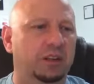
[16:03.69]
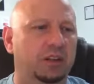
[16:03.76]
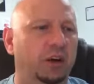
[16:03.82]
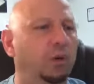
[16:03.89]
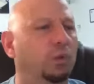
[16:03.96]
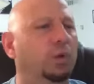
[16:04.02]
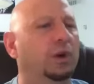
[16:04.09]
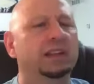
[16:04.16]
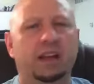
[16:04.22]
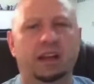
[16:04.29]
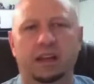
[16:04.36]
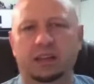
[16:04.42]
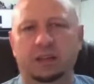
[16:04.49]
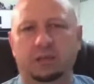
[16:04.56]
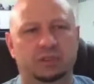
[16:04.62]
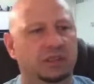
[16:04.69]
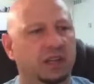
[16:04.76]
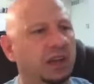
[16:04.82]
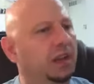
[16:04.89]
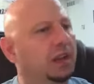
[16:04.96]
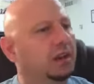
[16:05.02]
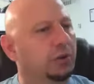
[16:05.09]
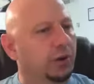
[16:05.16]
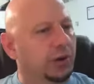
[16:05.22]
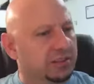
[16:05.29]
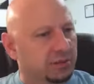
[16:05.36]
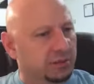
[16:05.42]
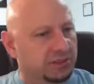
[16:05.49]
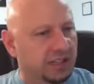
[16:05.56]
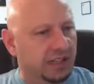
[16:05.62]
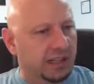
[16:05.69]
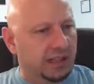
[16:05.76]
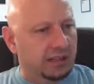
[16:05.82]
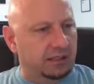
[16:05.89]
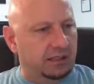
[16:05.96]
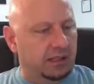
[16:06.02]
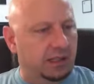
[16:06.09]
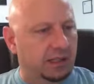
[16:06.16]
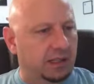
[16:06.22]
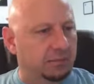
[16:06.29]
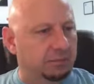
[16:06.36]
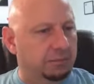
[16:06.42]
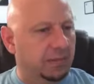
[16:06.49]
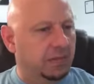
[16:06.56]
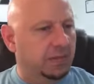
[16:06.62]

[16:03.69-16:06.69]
No, when the heck was, Chris, was that, um,